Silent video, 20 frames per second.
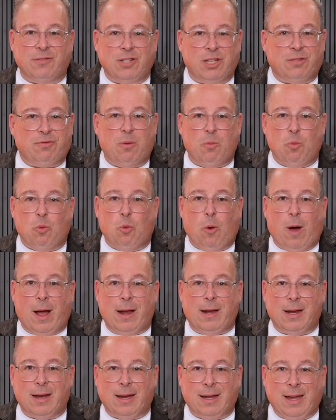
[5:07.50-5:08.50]
just from
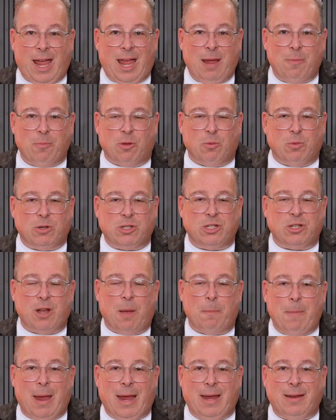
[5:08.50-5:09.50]
one cable, which is
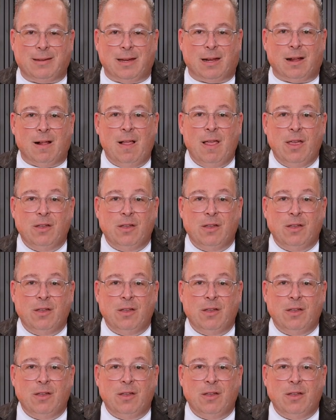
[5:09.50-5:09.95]
amazing.